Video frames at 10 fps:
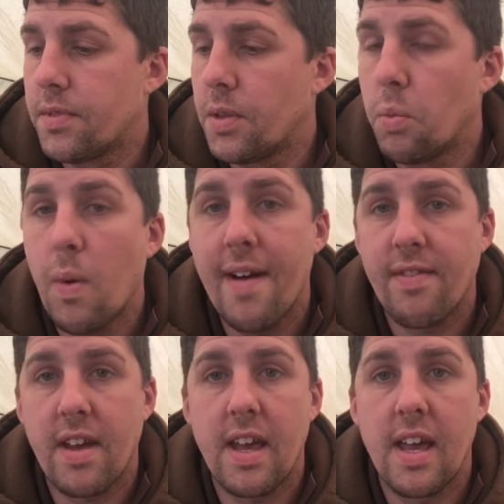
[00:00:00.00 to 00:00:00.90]
The
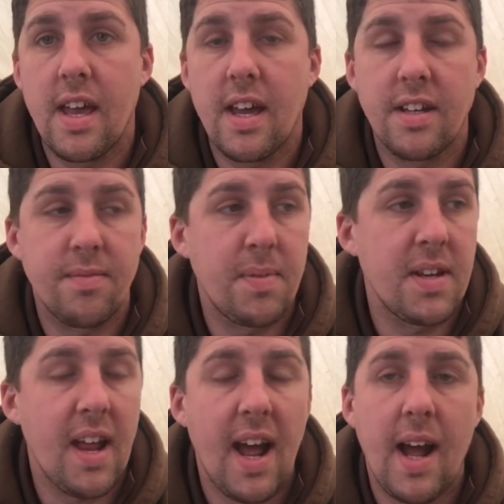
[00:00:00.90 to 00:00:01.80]
weather here has been
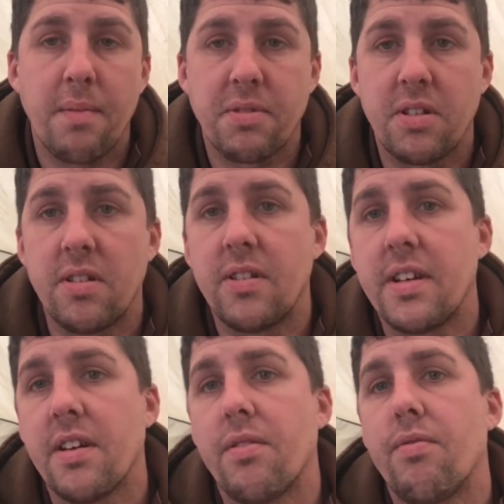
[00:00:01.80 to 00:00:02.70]

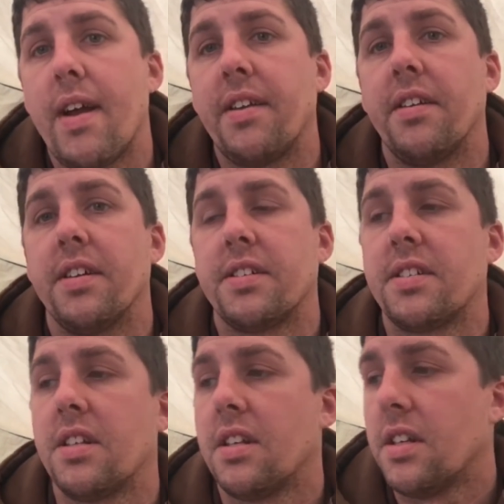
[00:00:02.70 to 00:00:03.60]
absolutely
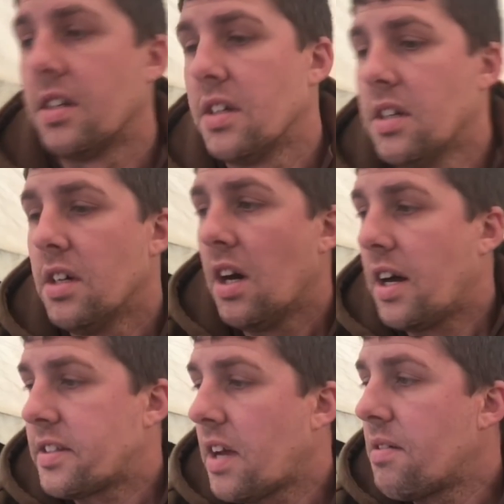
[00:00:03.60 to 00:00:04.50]
horrendous. I
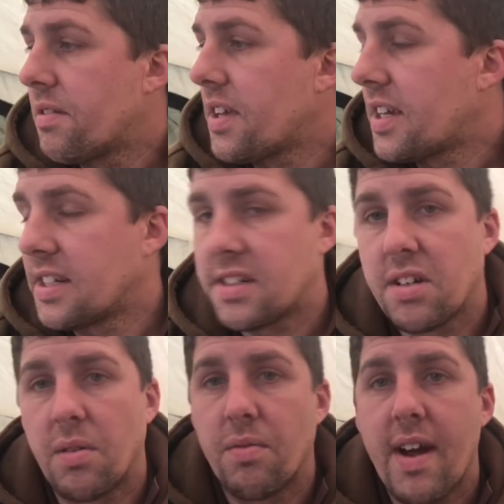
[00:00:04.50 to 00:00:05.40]
don't think it
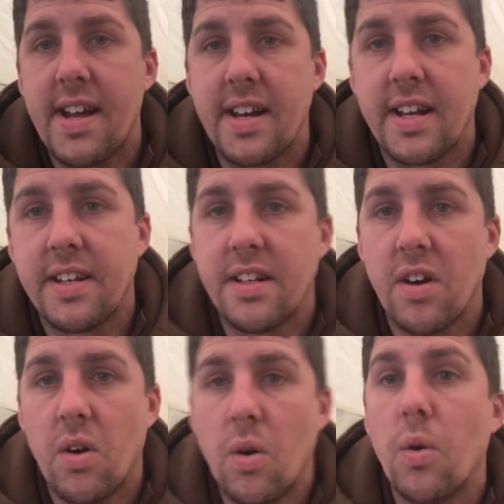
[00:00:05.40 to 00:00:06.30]
stopped raining
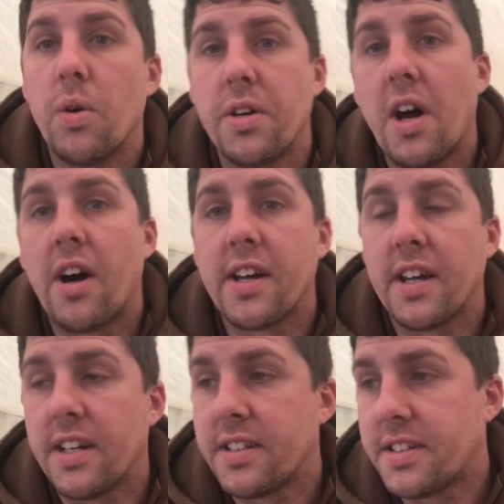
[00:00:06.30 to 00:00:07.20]
all night
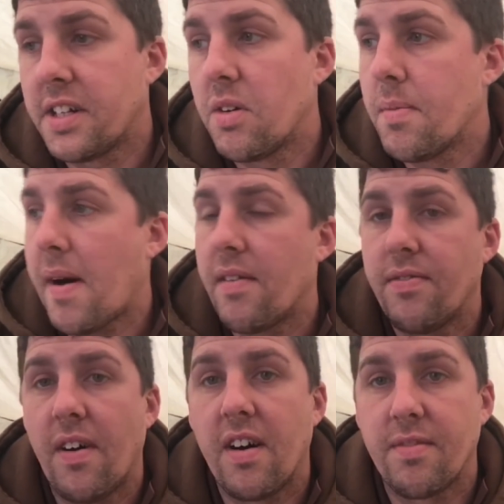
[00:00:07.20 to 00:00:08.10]
until about
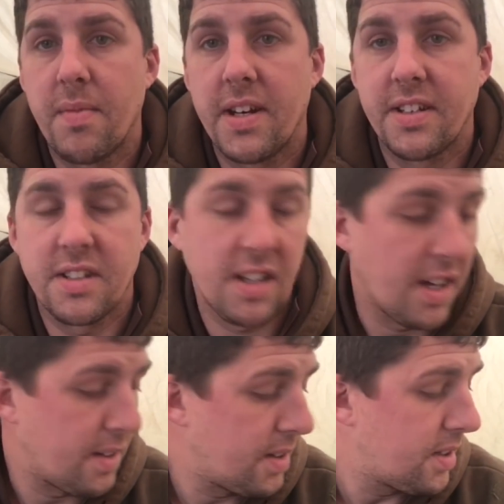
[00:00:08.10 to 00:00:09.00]
5 minutes
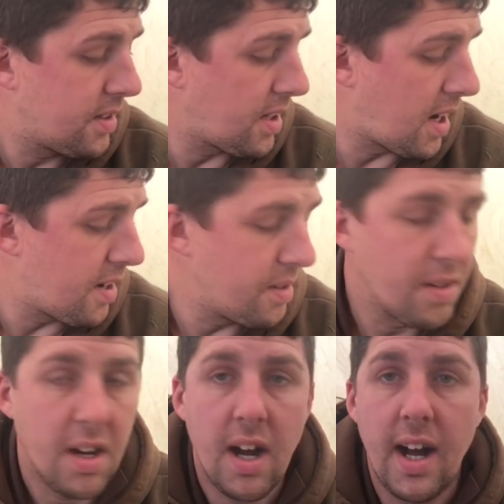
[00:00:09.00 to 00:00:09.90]
ago. So
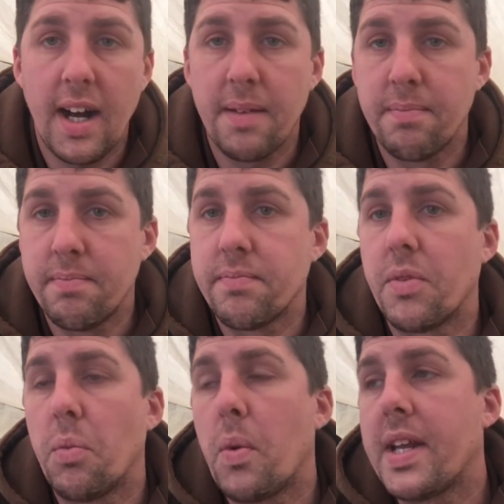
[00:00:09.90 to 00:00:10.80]

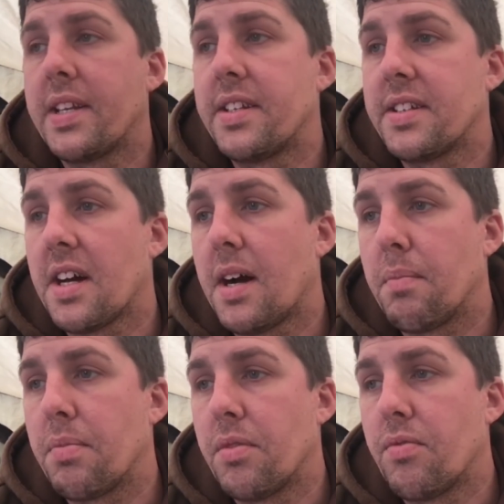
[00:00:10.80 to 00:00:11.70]
the wind is up,
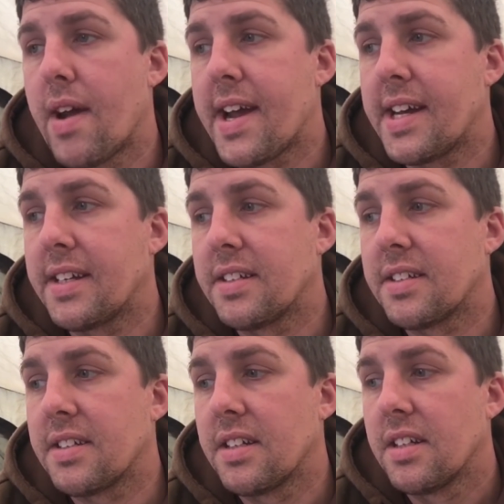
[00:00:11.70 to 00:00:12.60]
the rain's
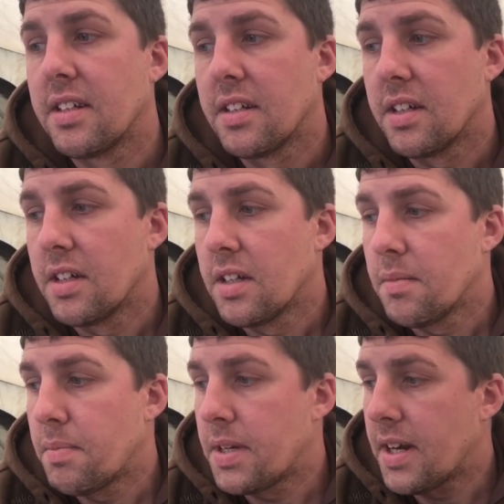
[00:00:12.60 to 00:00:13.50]

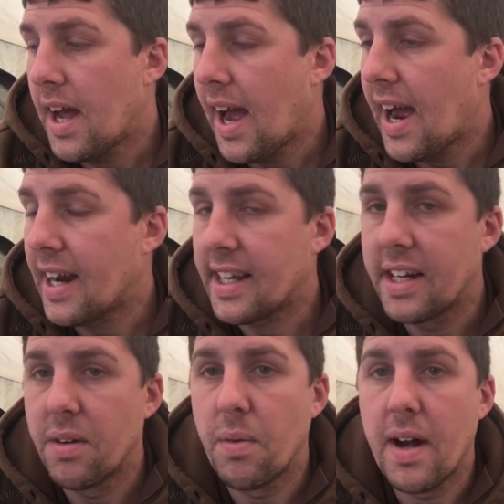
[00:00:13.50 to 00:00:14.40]
been hacking
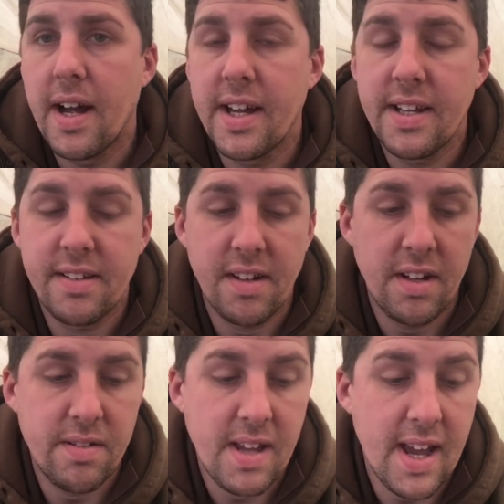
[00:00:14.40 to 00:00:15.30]
away, so
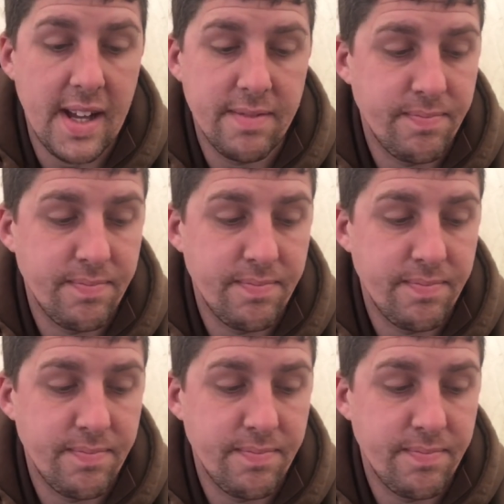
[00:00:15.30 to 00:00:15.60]
yeah,